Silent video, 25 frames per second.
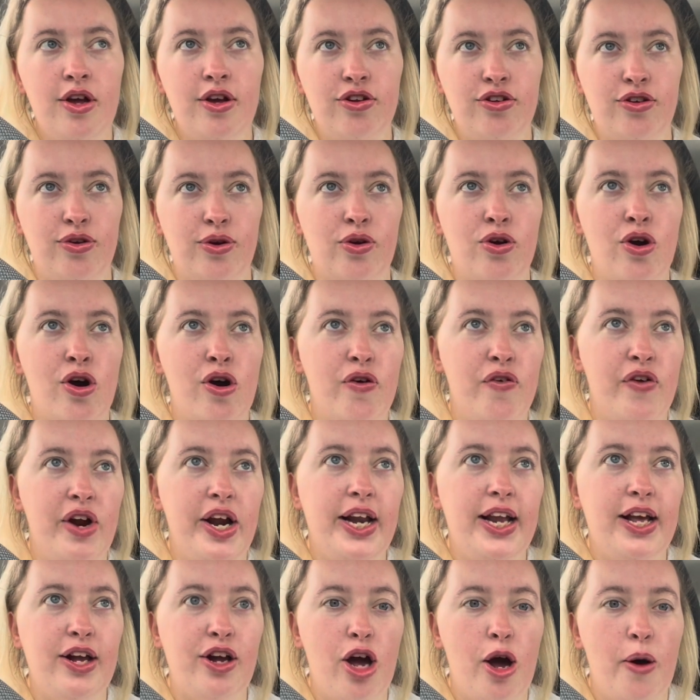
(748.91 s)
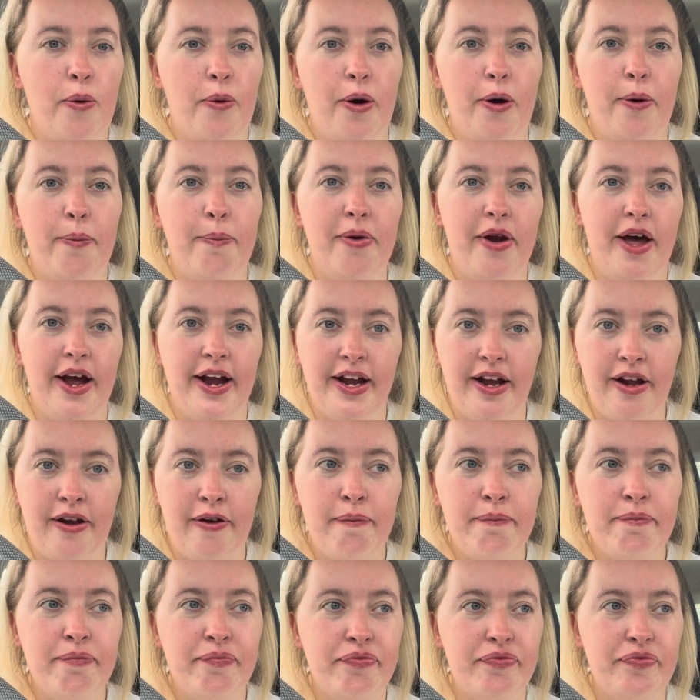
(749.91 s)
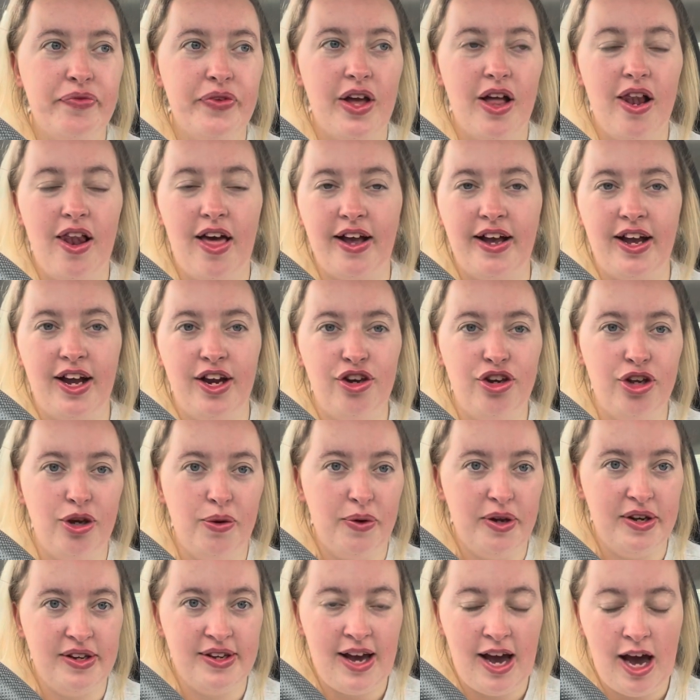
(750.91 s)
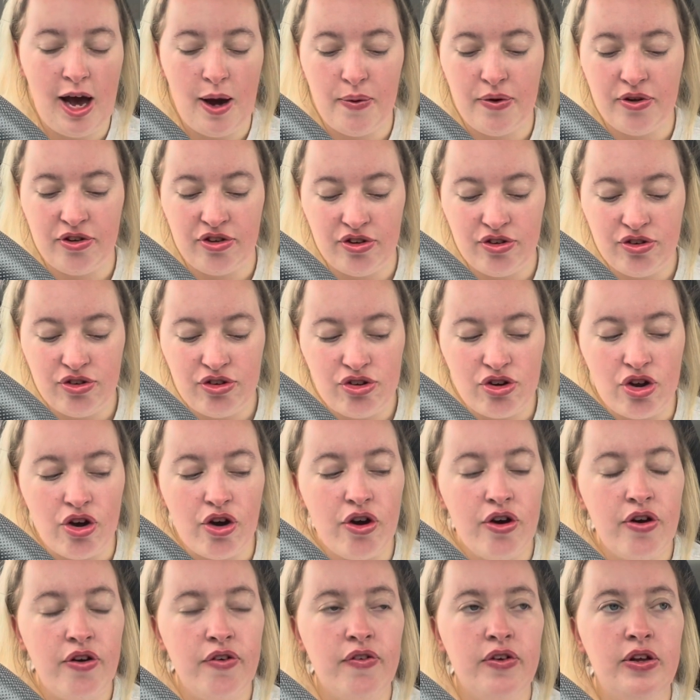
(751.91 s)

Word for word: so I can't really go up like I do at Towers and stuff.